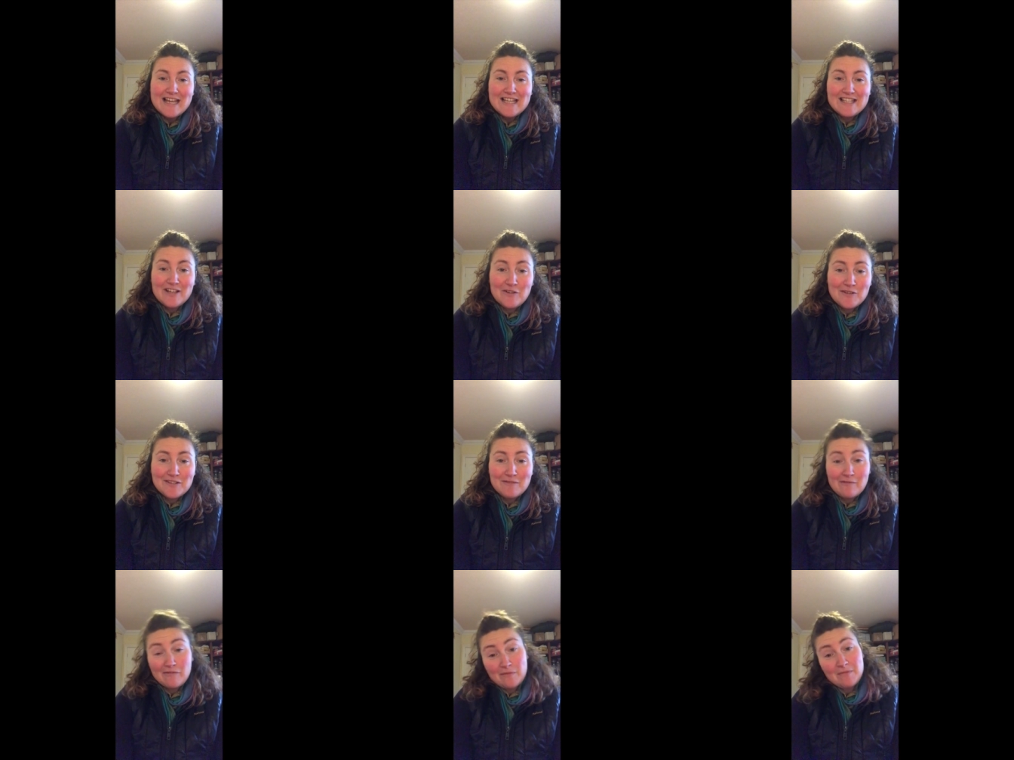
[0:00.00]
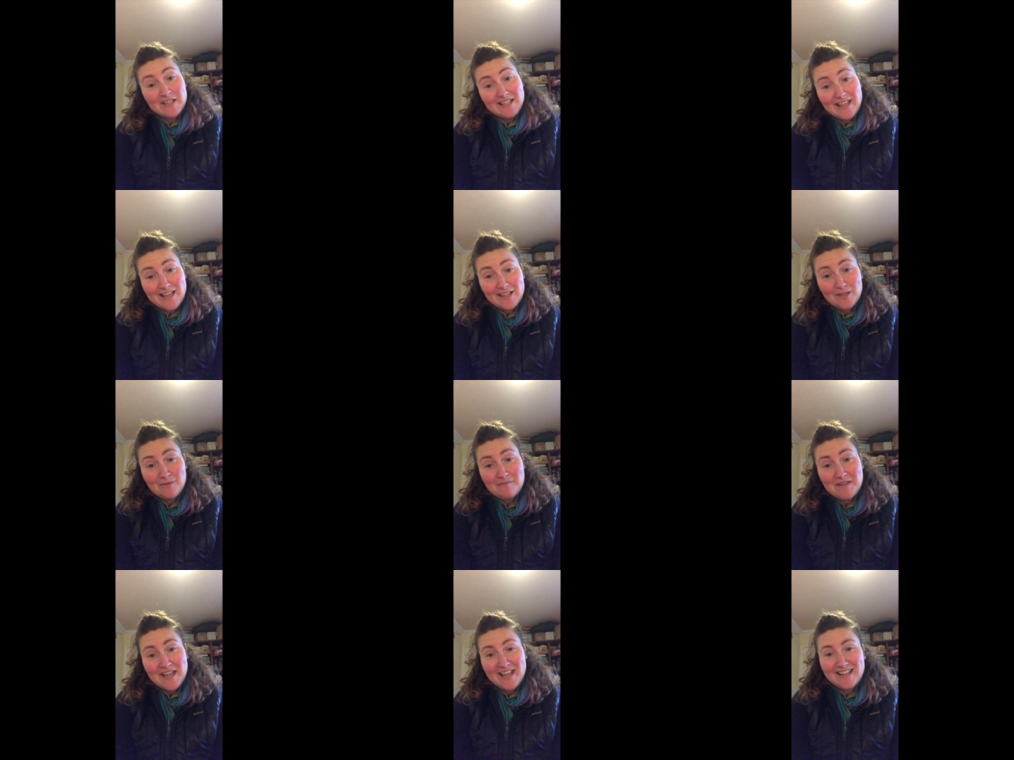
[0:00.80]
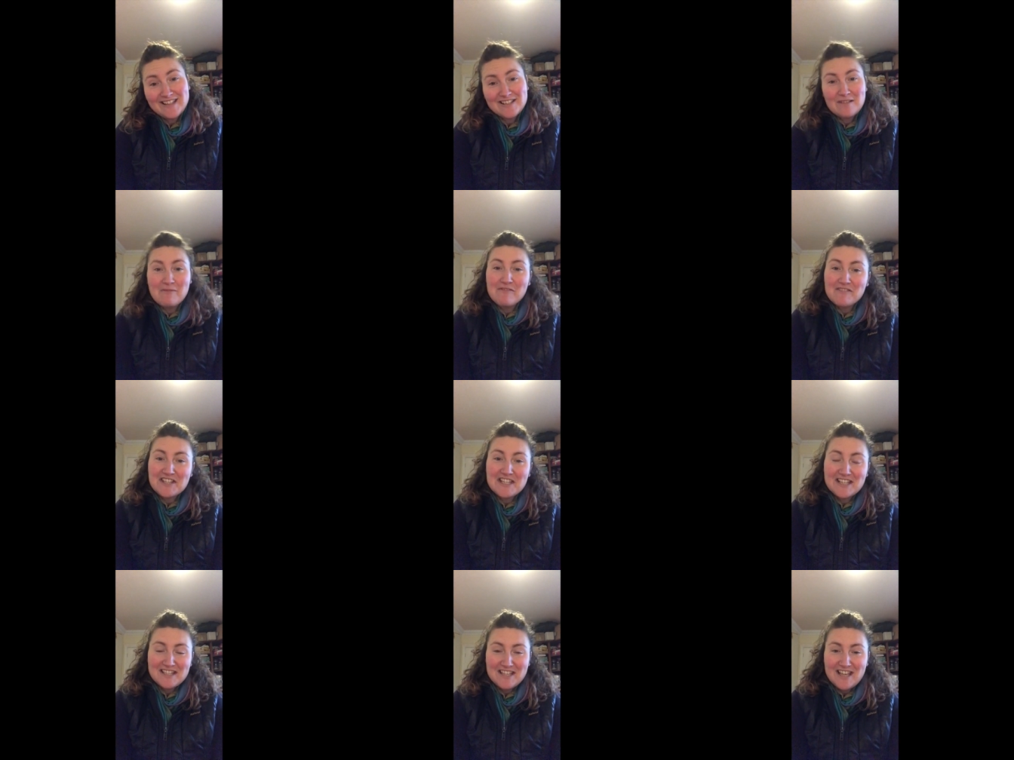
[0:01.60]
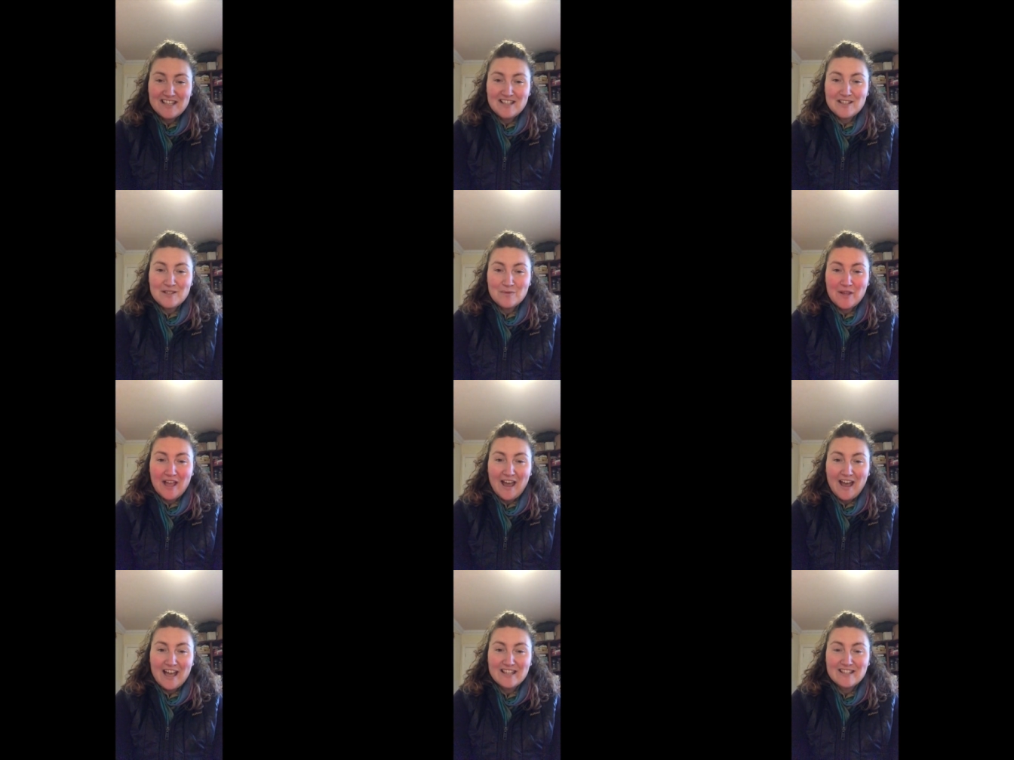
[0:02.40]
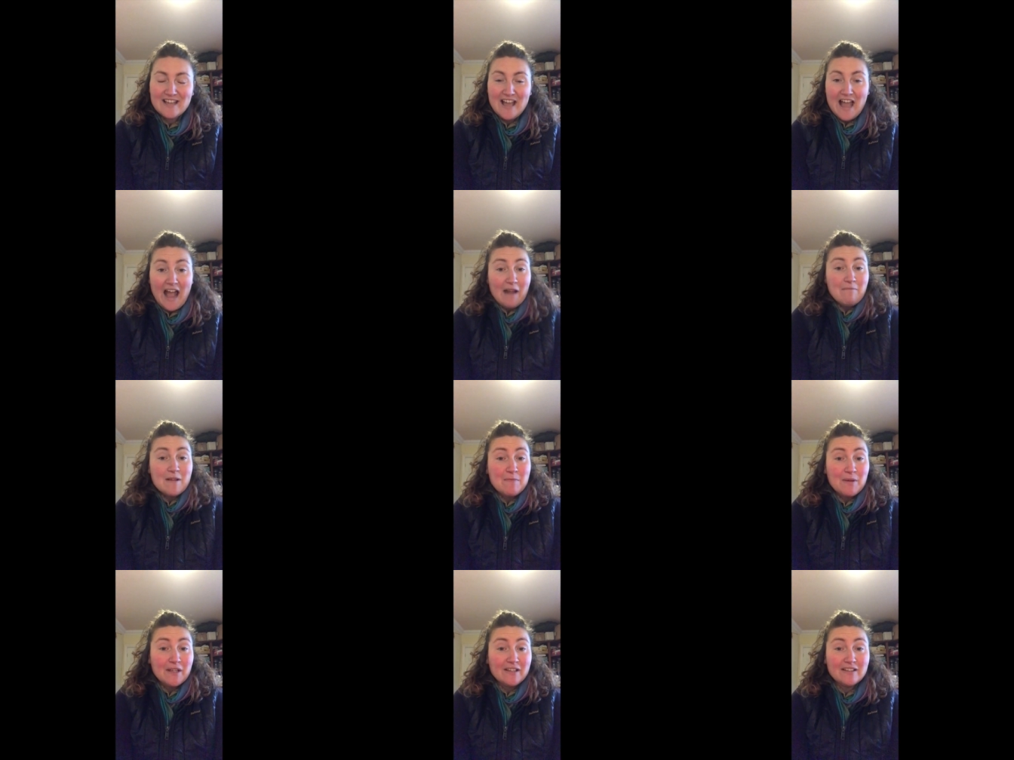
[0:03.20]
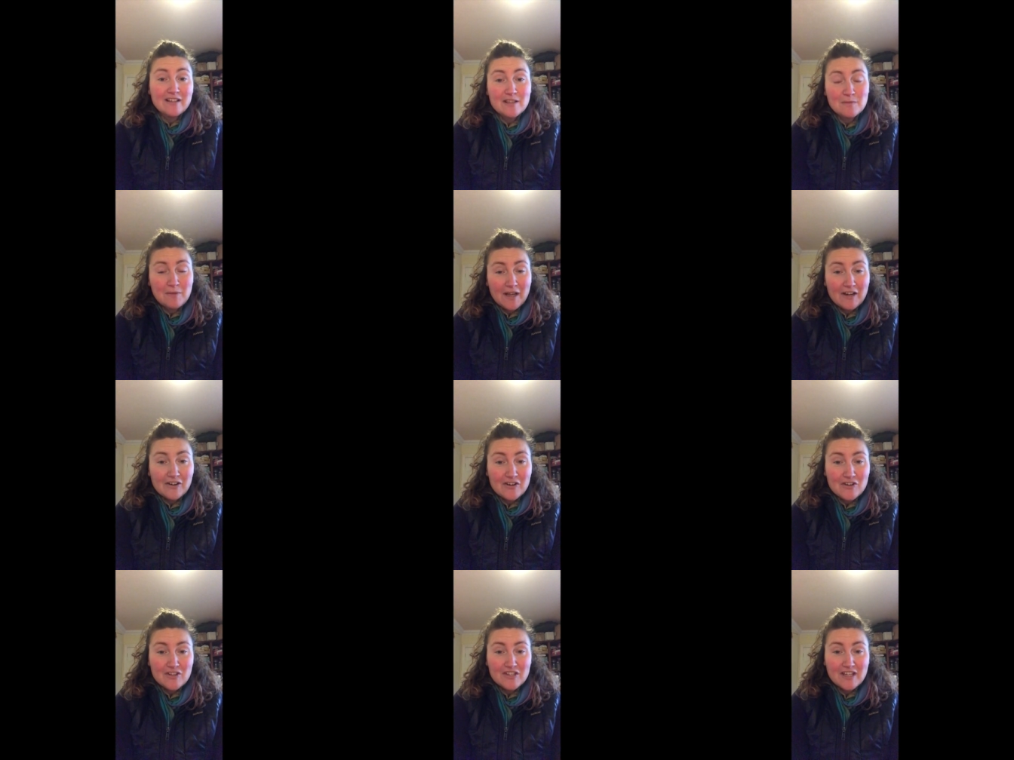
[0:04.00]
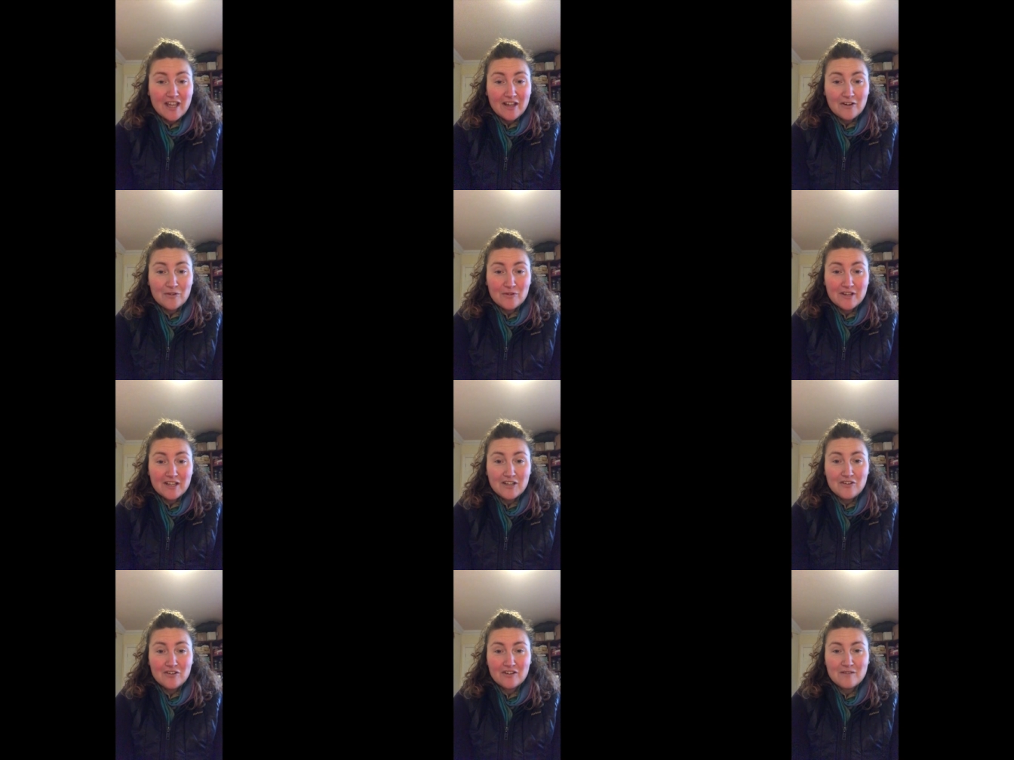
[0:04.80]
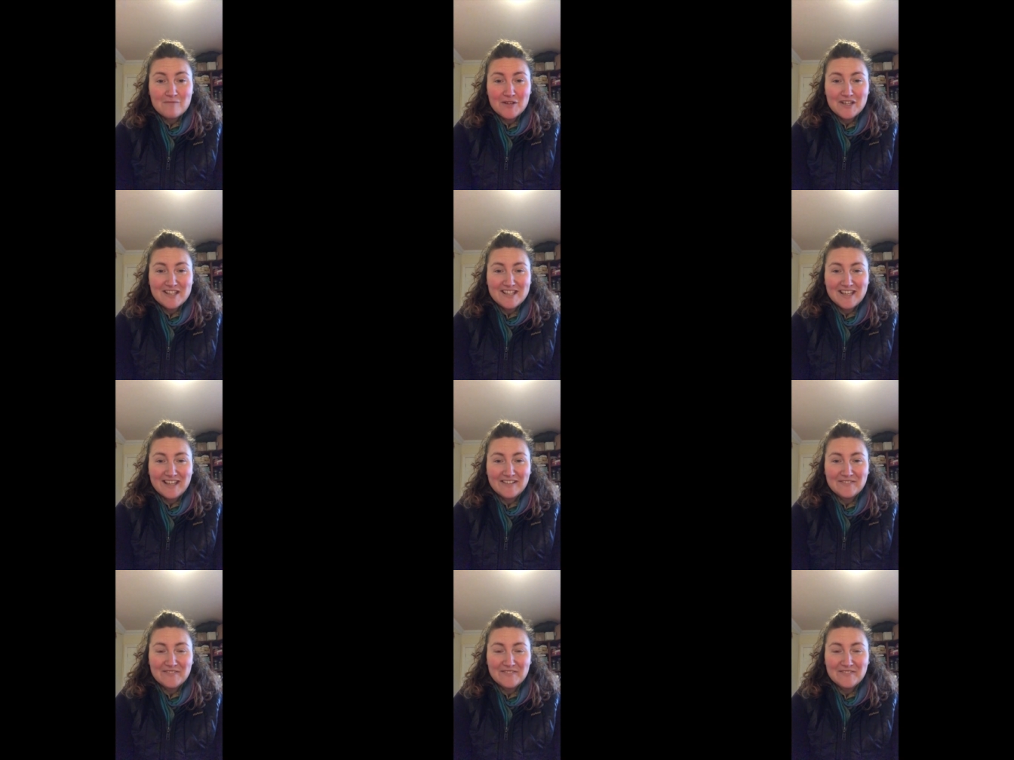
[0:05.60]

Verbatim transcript: tell you some of the mistakes we made, some of the successes we had, and maybe it'll inspire you to get growing in your community.